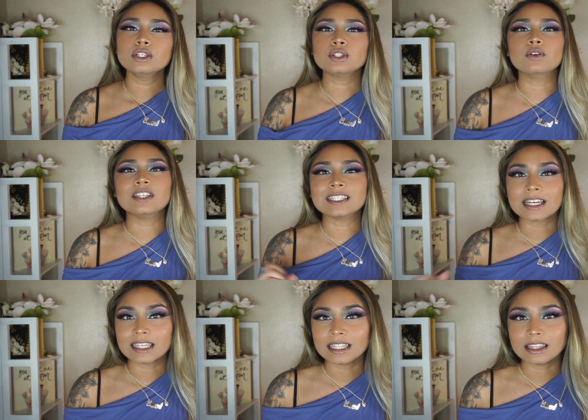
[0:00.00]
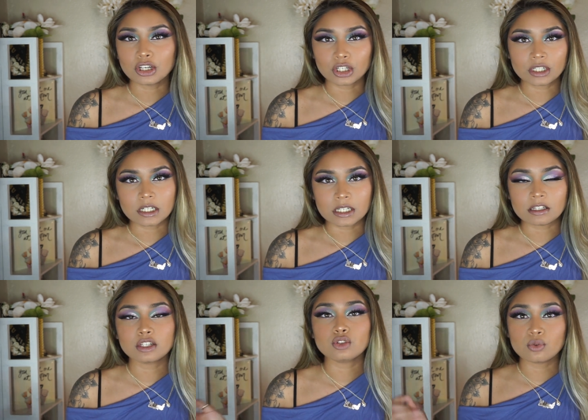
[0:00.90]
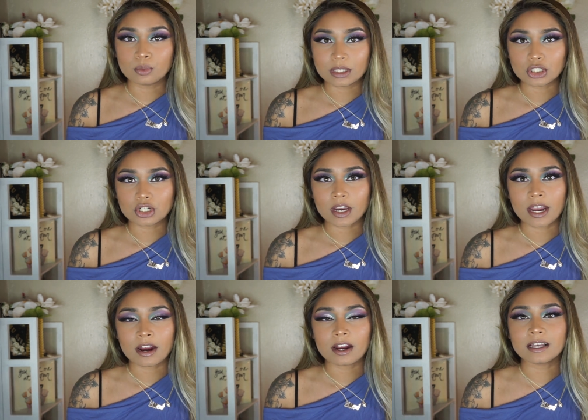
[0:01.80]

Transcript: So the second thing that you're going to need to bleach your hair